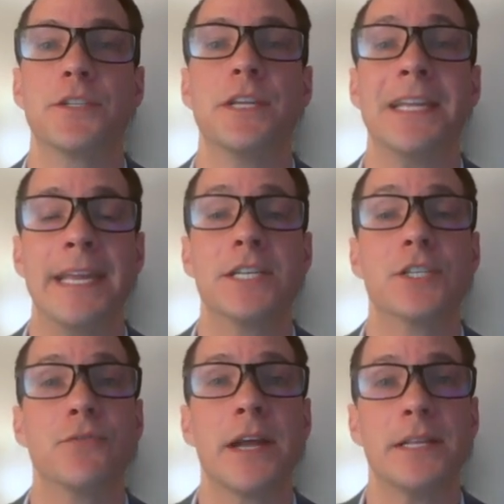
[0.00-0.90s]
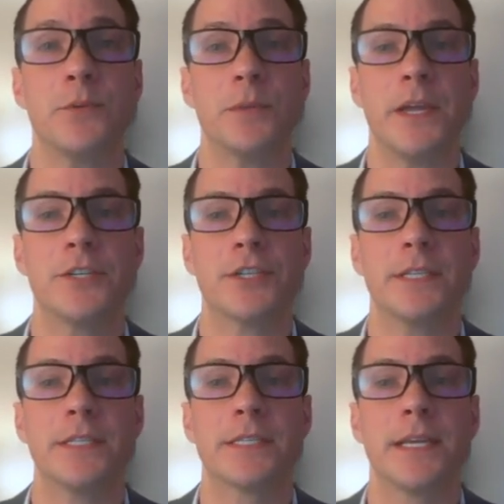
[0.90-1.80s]
engage directly with
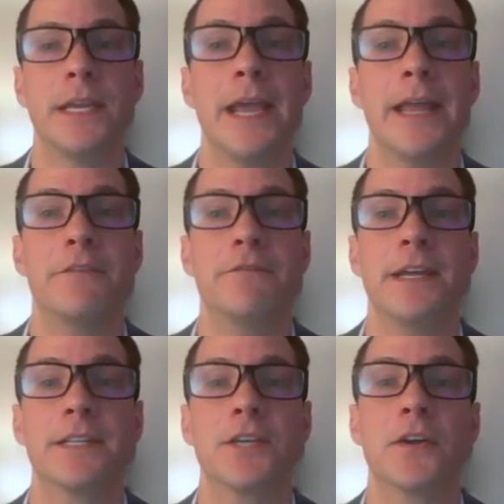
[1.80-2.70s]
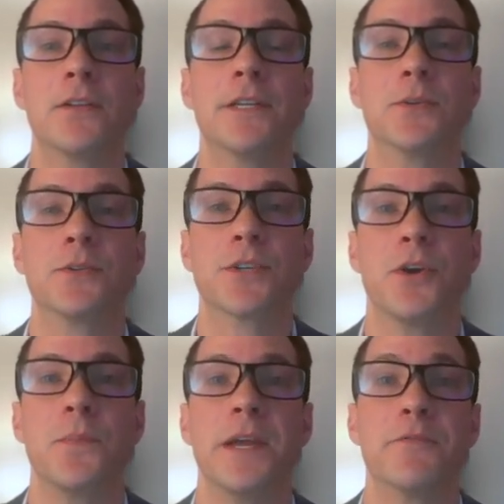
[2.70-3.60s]
patients and advance our clinical
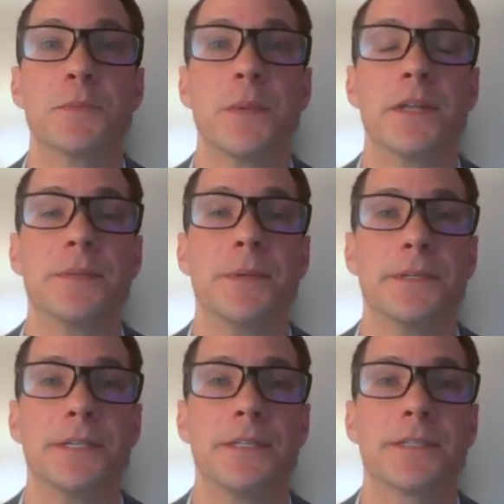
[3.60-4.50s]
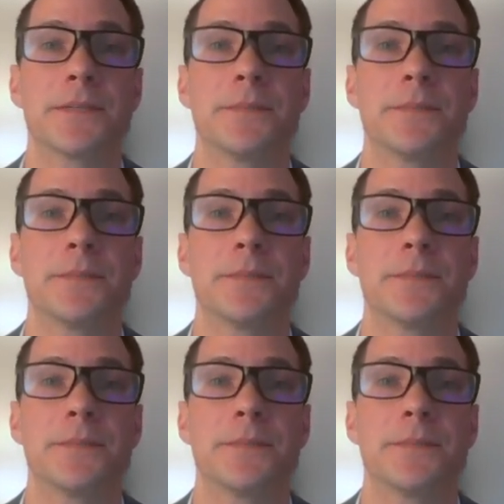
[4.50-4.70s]
scope and responsibilities?